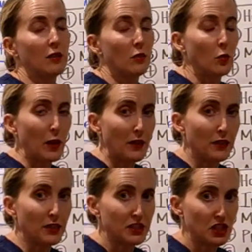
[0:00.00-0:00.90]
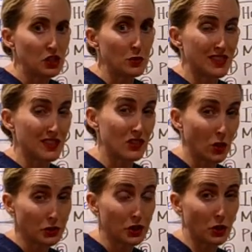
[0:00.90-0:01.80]
when the tissue is
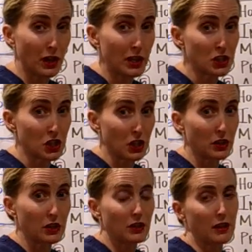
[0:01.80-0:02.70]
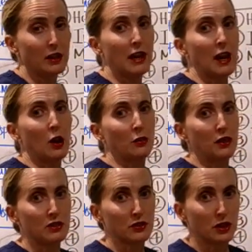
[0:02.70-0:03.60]
insulted or injured, then now
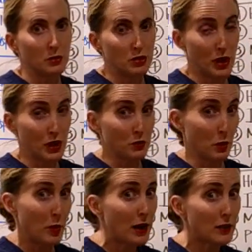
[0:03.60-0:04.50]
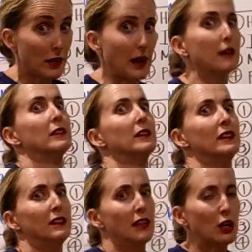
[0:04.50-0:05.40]
things are going to be trying to repair that,
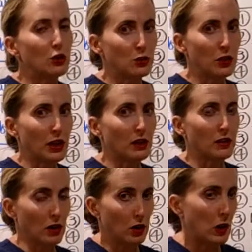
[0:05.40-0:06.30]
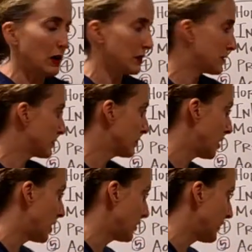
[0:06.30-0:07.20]
including our
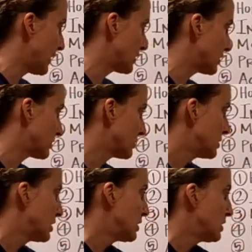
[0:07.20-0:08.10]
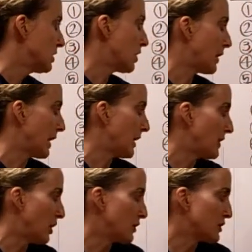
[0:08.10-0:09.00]
clotting factors. Okay, and
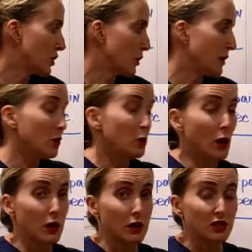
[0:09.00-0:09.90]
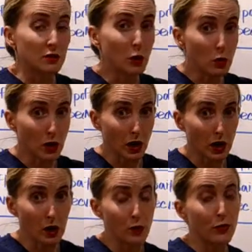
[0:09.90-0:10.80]
then also if you are a
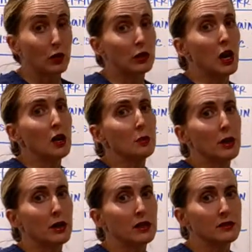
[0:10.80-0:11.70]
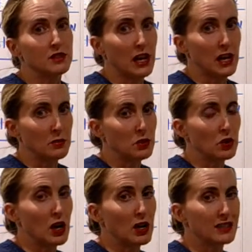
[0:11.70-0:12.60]
smoker, over a long period of time,
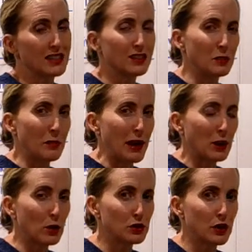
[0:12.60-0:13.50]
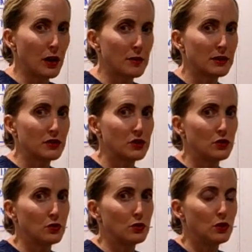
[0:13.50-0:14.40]
you're causing little micro traumas
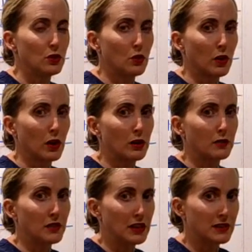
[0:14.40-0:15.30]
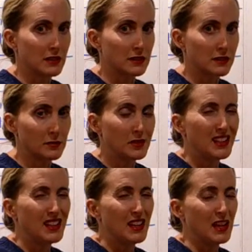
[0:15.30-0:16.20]
to your venous system,
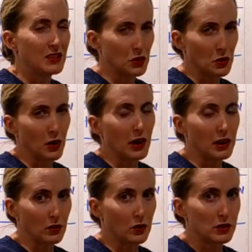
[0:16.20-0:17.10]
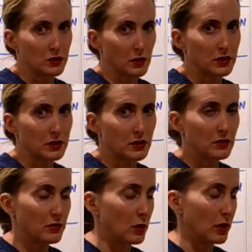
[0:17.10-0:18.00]
and so you're at increased risk
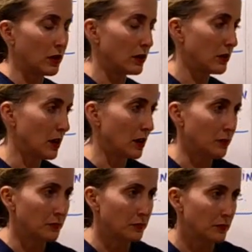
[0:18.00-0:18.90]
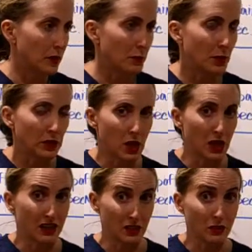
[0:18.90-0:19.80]
for a blood
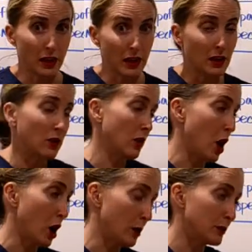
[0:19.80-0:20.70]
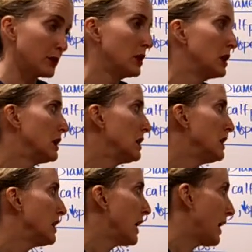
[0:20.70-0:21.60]
clot in your leg or arms.
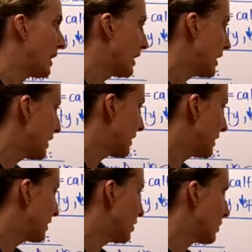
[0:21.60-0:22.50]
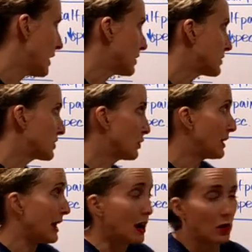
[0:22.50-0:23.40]
And okay, so
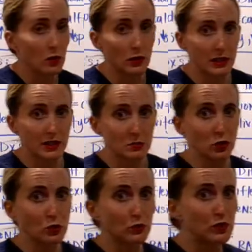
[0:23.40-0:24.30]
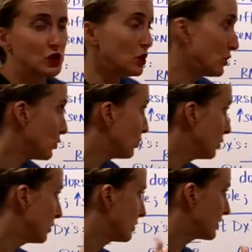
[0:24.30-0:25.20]
now let's move
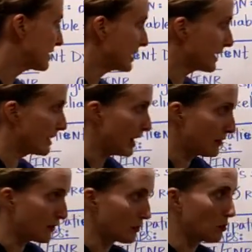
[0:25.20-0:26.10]
to the second half of the